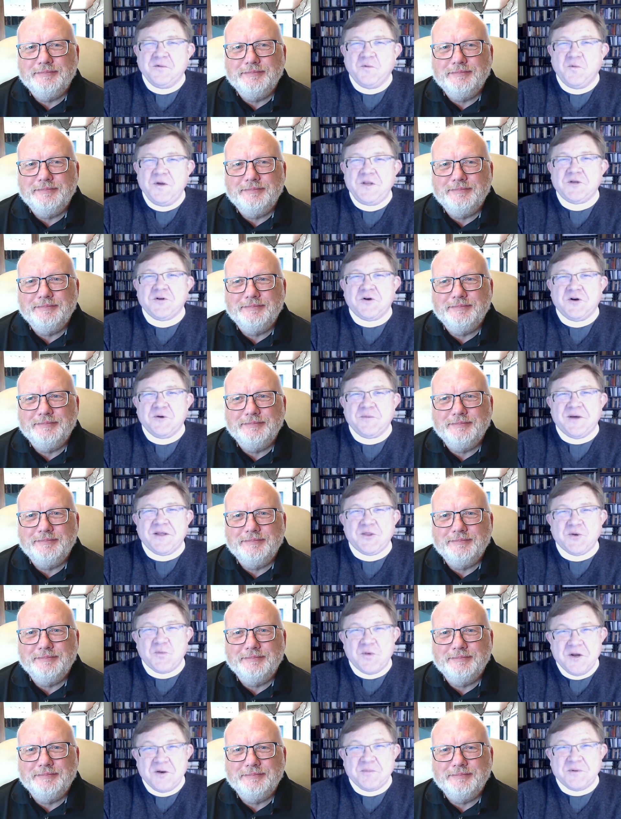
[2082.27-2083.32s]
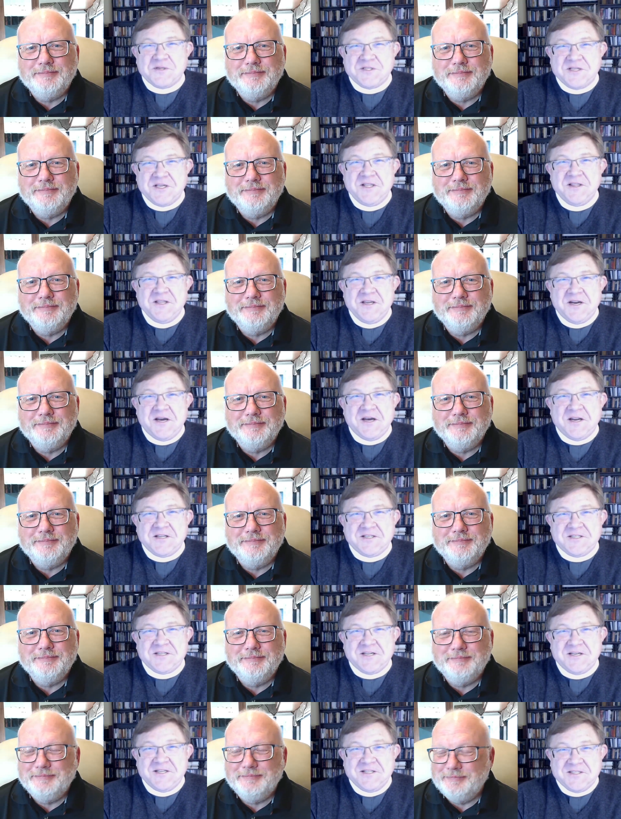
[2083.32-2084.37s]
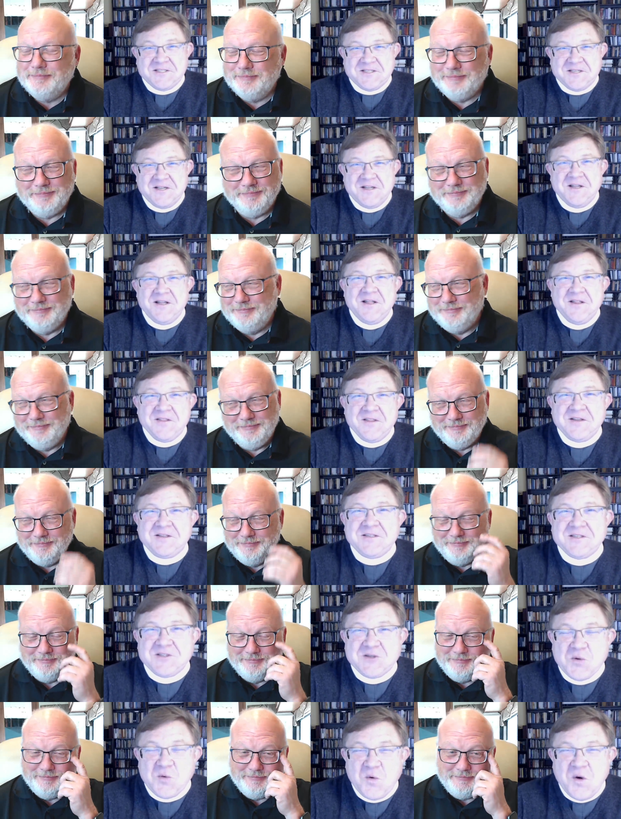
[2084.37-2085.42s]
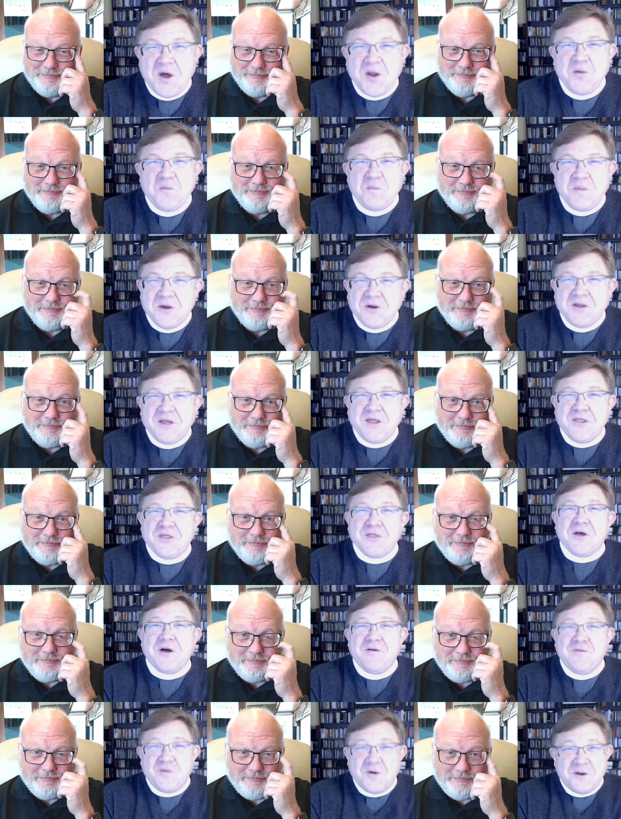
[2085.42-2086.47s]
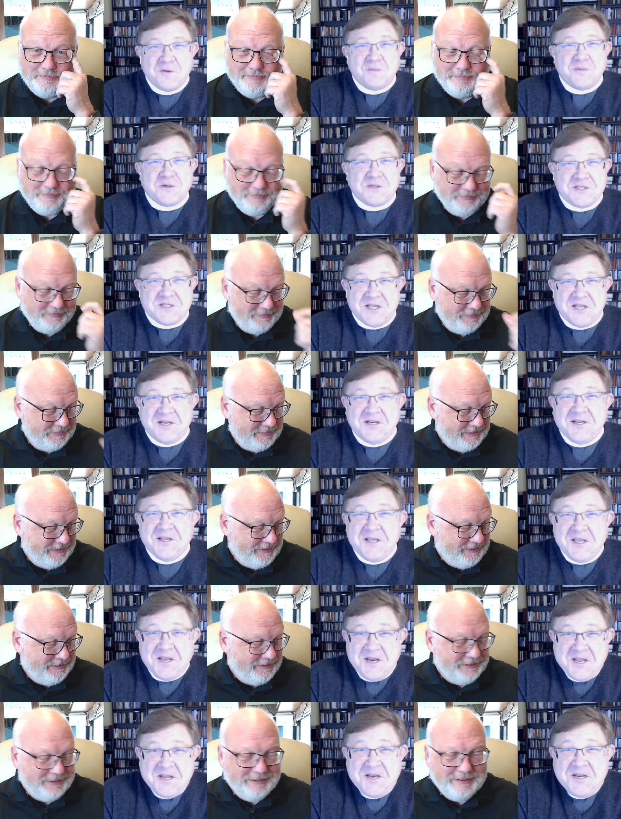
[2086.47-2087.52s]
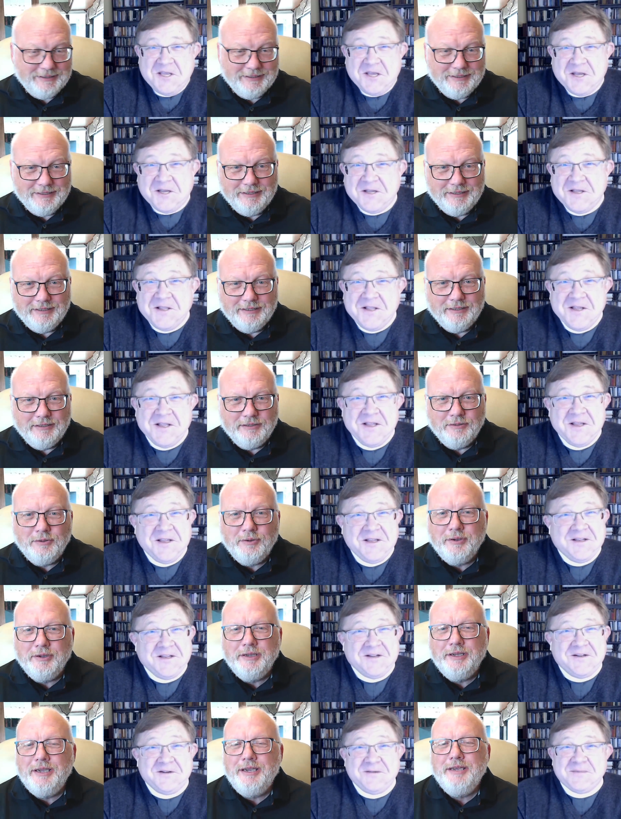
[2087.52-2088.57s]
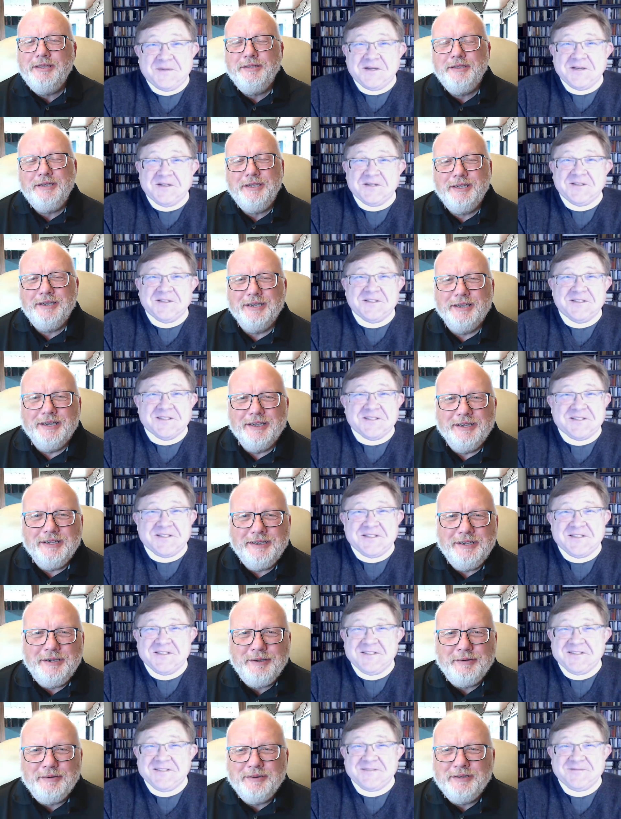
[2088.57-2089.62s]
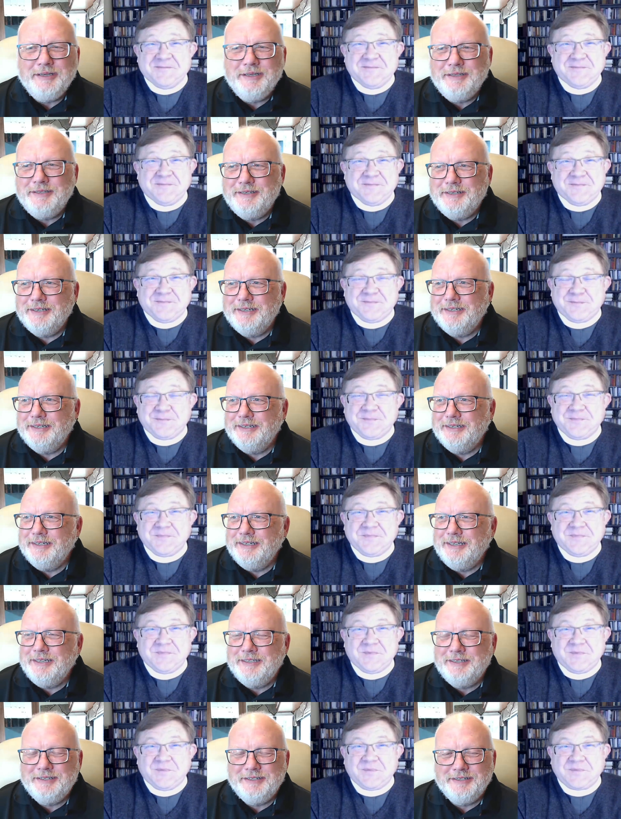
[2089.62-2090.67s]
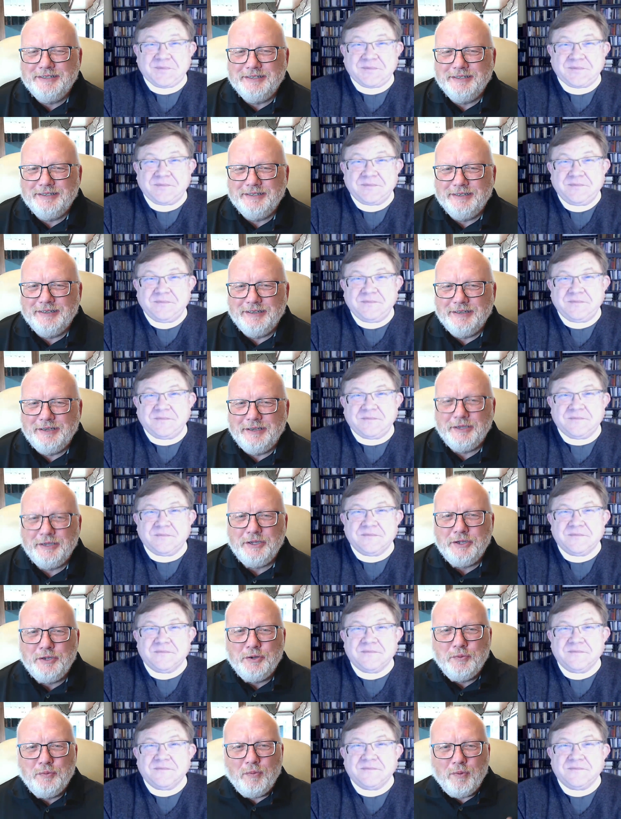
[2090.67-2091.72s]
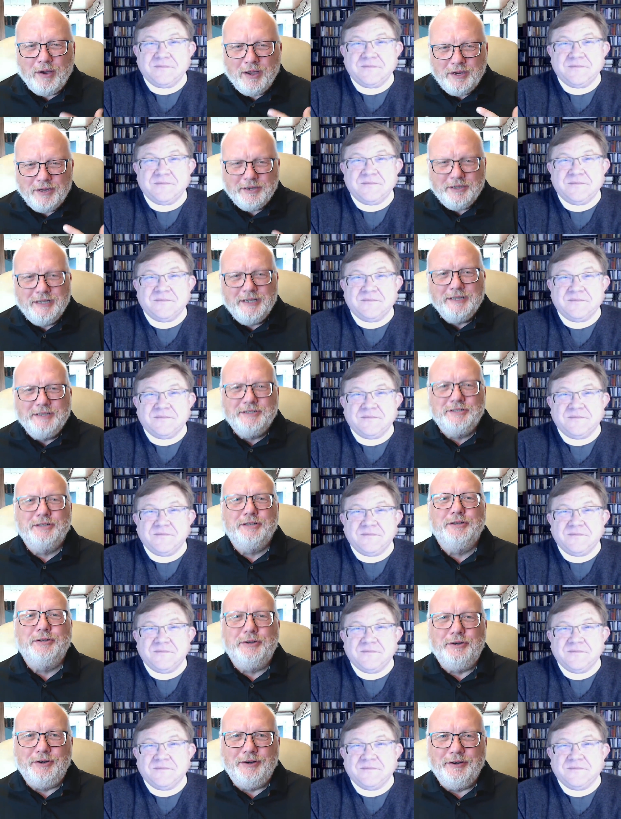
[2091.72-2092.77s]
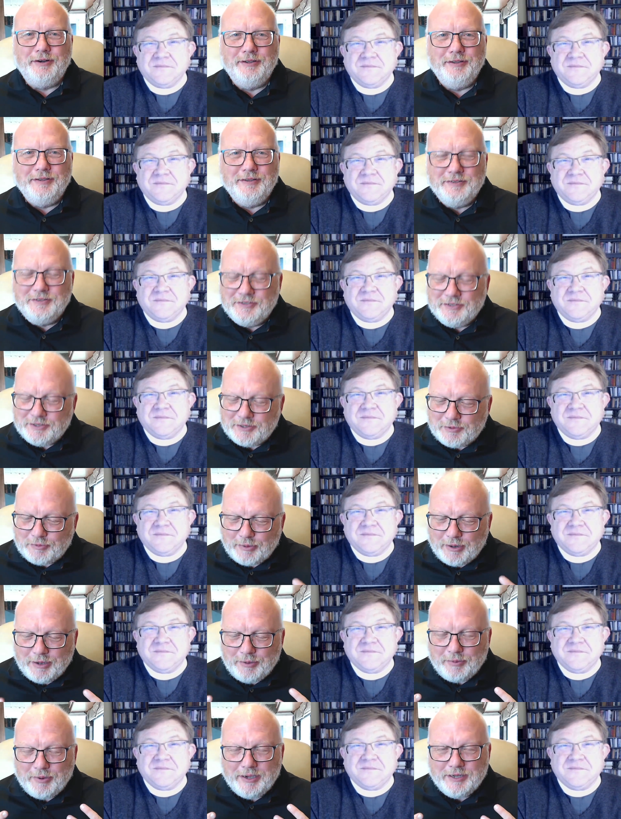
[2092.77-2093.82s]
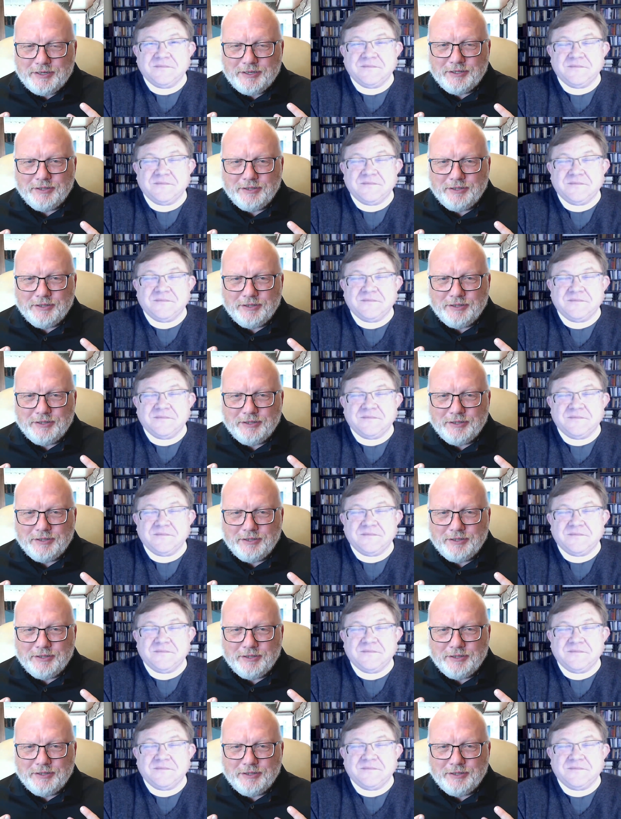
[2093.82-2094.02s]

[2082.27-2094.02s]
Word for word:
Speaker 1: we talk about the 1% in the United States. This is a 1 millionth of 1% in India.
Speaker 2: Oh, and, oh my goodness. You know, it's you want your kids to learn. This is a great way to